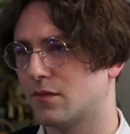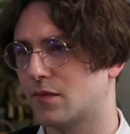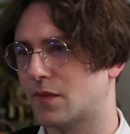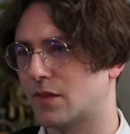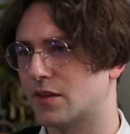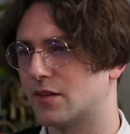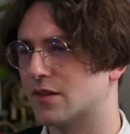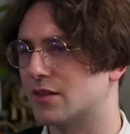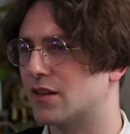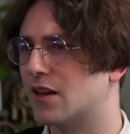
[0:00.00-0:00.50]

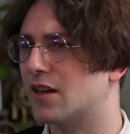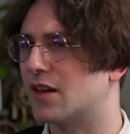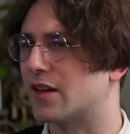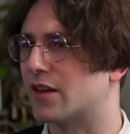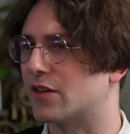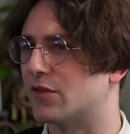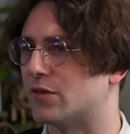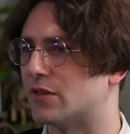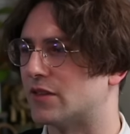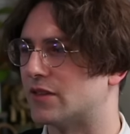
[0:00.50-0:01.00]
Because it's not
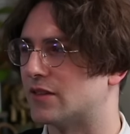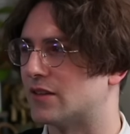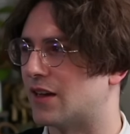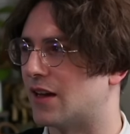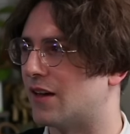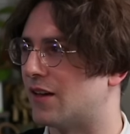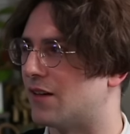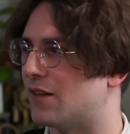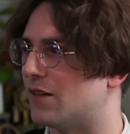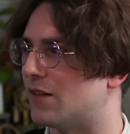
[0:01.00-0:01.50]
like you
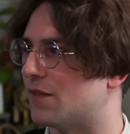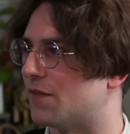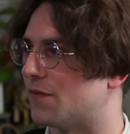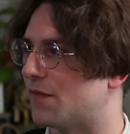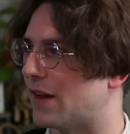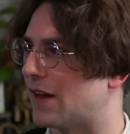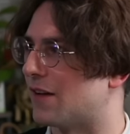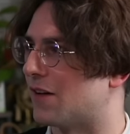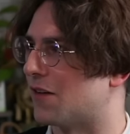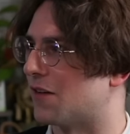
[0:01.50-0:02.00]
sell
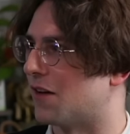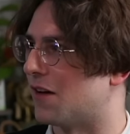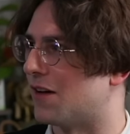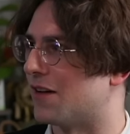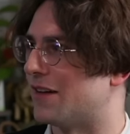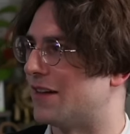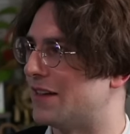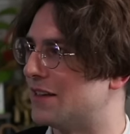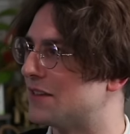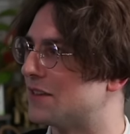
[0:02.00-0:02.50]
fan art
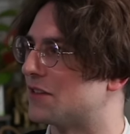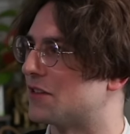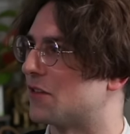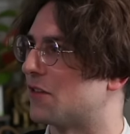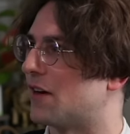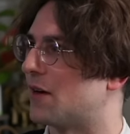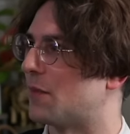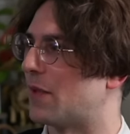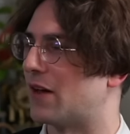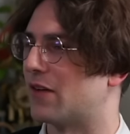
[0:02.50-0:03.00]
on
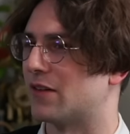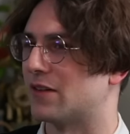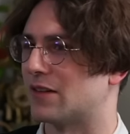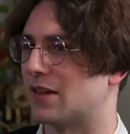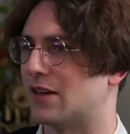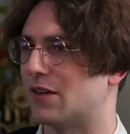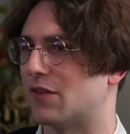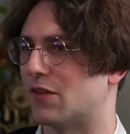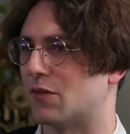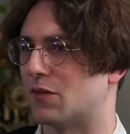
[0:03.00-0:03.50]
Instagram. How no, does that
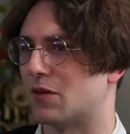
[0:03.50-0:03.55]
and, even